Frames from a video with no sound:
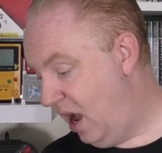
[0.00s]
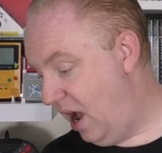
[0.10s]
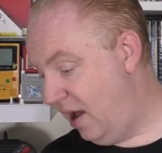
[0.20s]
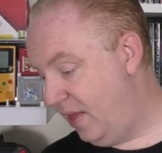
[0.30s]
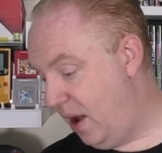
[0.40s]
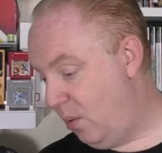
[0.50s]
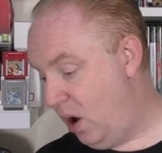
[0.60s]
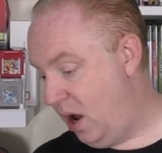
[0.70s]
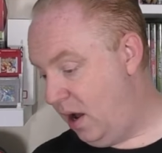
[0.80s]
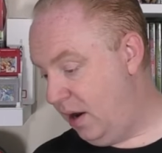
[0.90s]
That
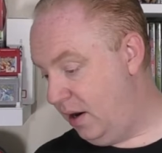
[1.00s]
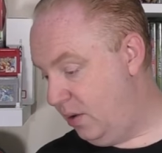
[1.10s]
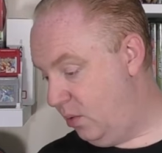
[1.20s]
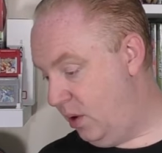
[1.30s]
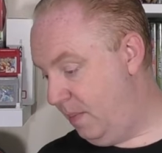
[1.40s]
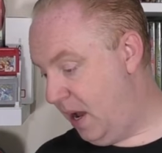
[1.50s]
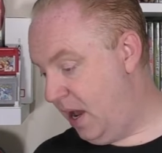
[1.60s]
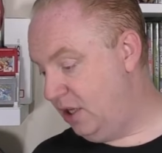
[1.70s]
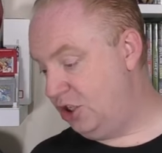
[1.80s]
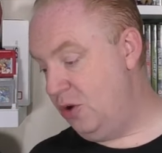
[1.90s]
one, we
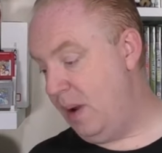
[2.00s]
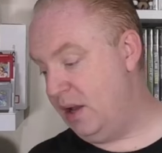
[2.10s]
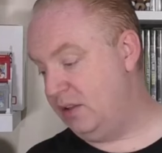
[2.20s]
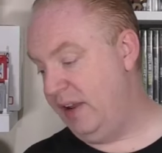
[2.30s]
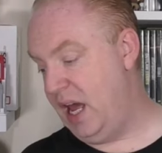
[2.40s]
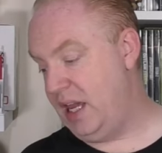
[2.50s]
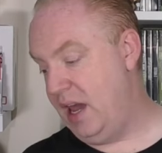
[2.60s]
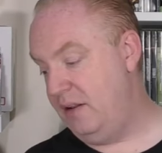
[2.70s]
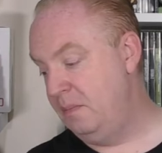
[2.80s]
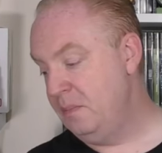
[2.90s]
paid £2 for that
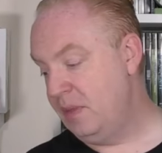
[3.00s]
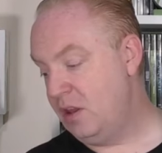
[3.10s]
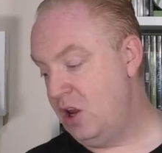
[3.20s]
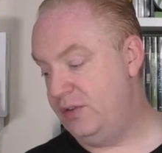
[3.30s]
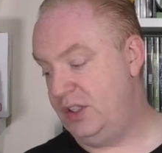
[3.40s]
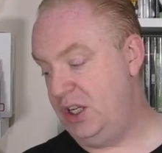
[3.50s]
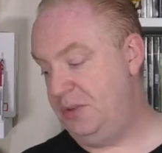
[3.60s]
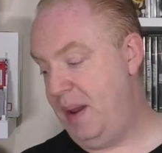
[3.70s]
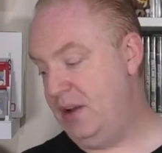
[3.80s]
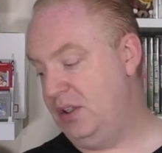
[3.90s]
again. Goes for
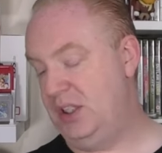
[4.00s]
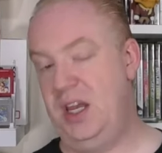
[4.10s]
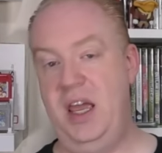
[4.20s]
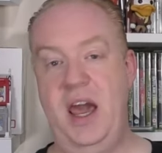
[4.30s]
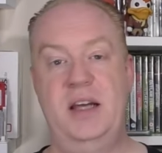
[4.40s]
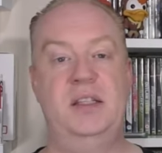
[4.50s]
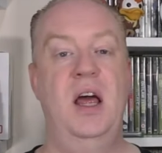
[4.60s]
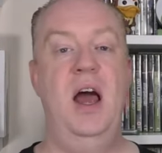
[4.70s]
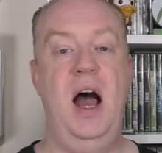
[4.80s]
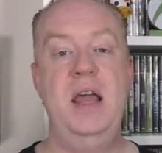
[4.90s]
£6 at CEX,
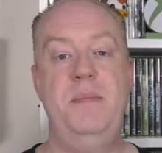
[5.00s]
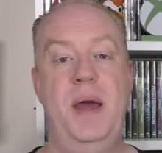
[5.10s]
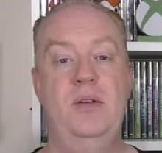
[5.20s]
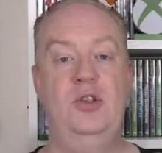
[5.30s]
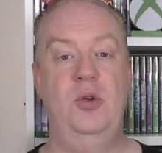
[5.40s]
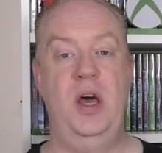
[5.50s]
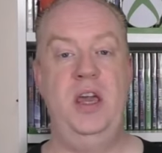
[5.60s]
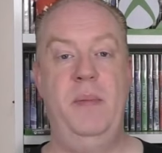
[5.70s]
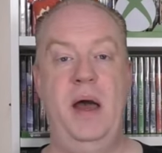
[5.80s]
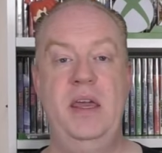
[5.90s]
£8 on
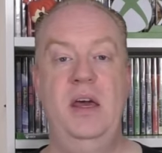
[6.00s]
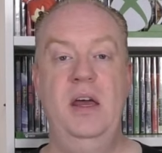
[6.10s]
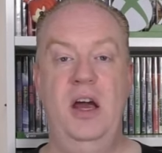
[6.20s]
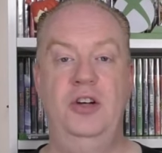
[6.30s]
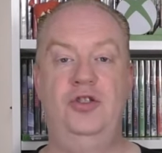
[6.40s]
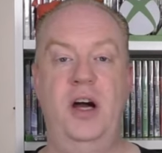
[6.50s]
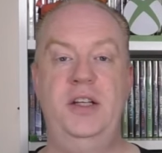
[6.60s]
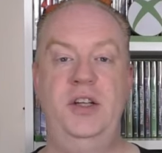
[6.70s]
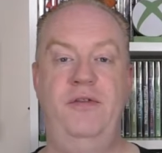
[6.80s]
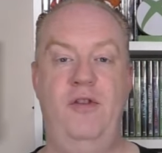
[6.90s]
eBay, and
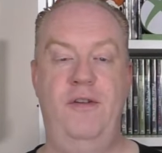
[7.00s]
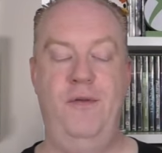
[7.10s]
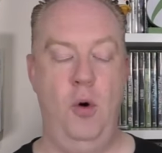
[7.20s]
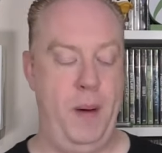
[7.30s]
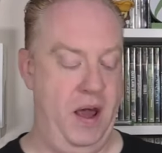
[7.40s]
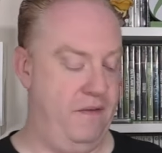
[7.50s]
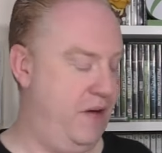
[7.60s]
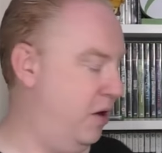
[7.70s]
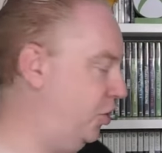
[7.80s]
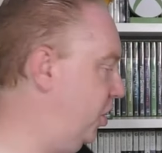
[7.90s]
trades in for a £4
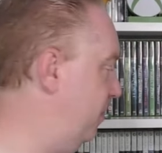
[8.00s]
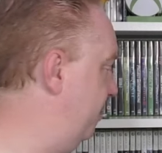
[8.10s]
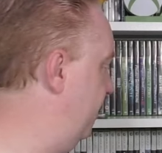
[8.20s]
voucher.